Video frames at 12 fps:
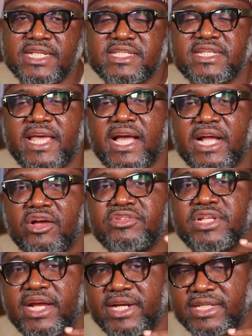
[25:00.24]
hits their
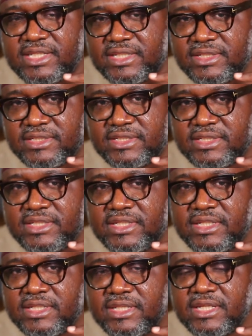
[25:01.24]
account directly.
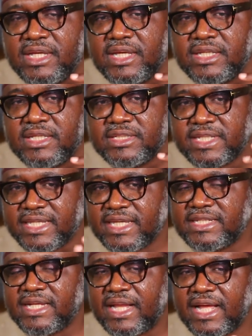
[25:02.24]
they
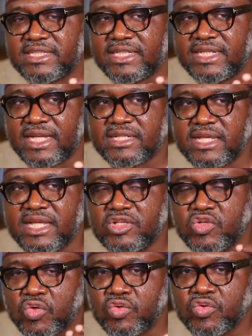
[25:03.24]
get alerted that a
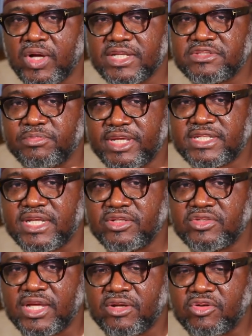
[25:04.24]
donor has made
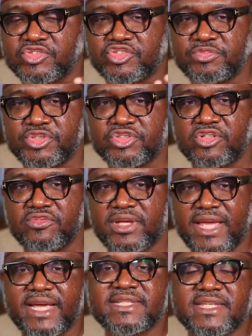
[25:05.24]
a contribution
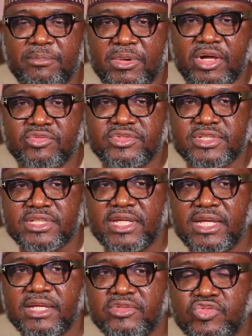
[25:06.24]
of X amount
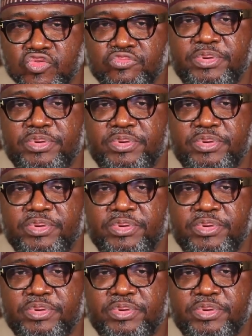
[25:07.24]
through